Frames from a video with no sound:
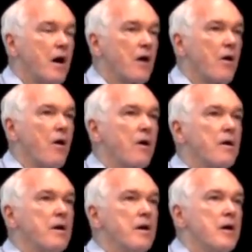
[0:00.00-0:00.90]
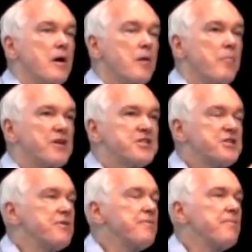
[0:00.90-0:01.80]
along, but
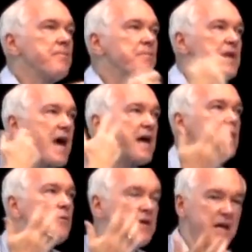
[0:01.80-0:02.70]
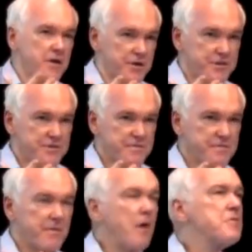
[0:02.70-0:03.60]
still the echo in English,
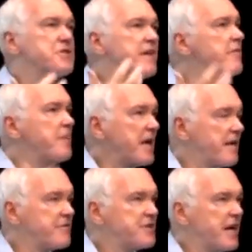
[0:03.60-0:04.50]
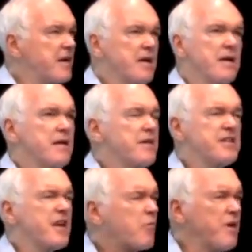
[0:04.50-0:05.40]
for almost everybody ever checked,
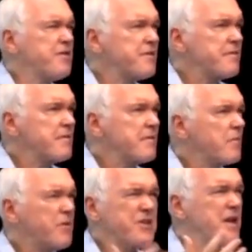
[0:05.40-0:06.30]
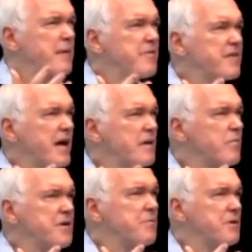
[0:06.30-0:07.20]
they say with the name of
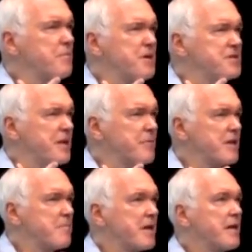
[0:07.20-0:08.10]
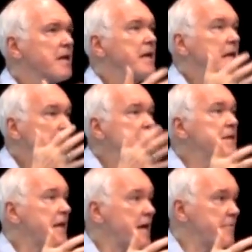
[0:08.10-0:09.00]
God, what does that really mean?
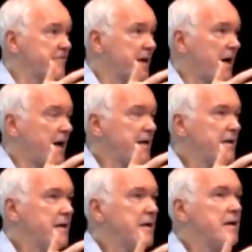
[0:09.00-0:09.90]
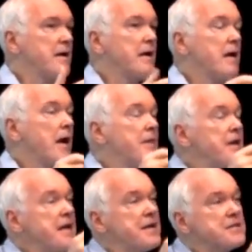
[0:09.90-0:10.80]
In the name of God,
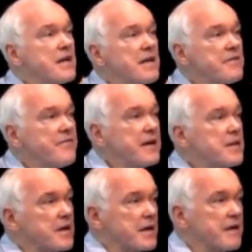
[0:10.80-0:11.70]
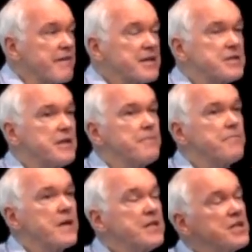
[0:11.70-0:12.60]
and then he does another funny thing, Kaveci.
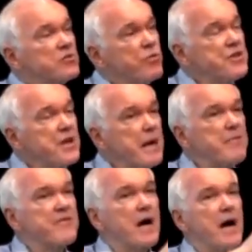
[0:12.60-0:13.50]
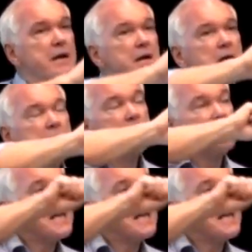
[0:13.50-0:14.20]
He says, with the name of God,